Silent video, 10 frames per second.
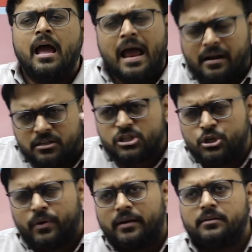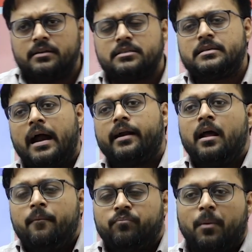And just you can understand
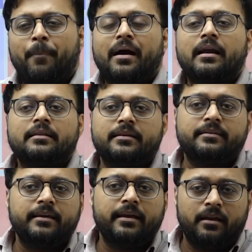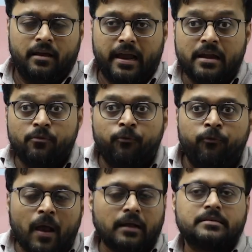the Bangladeshi
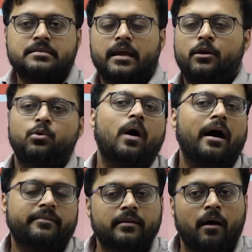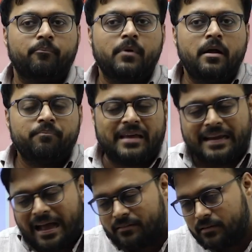influx into Assam, that
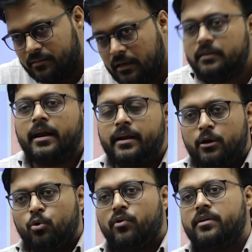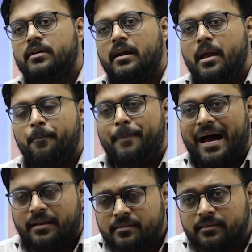has resulted into regional
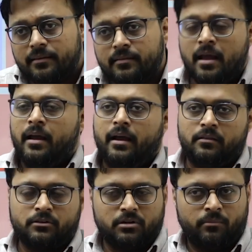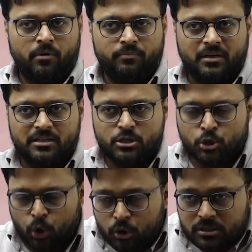imbalances in the term of the
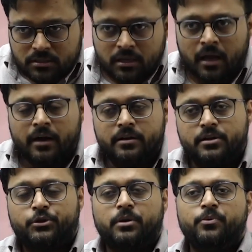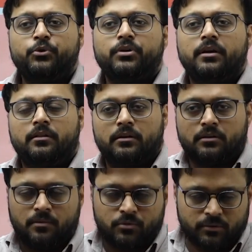resource distribution, in the
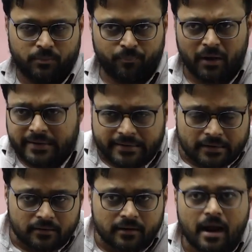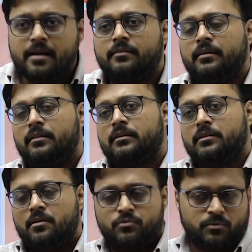terms of the political rights, in the
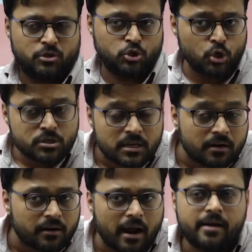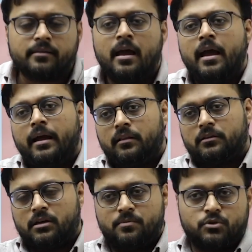terms of the social rights, in the
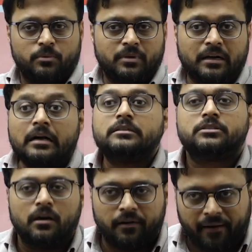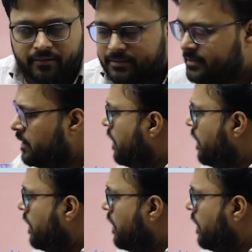terms of the cultural rights.